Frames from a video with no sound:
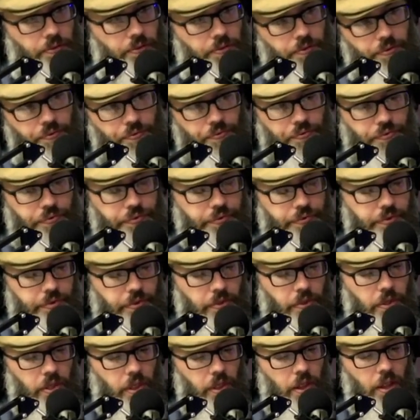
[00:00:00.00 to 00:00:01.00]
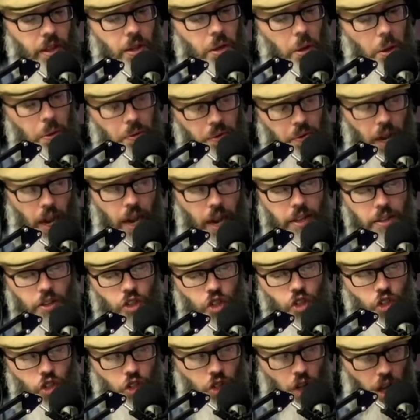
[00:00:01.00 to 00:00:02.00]
Mm. You've got
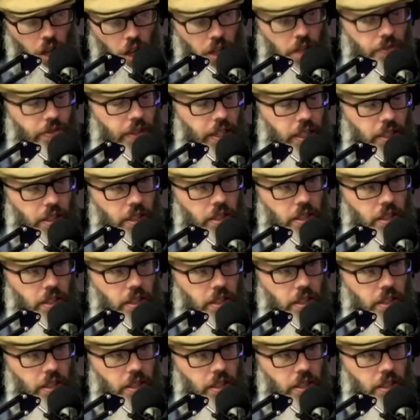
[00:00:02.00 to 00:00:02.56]
Solomon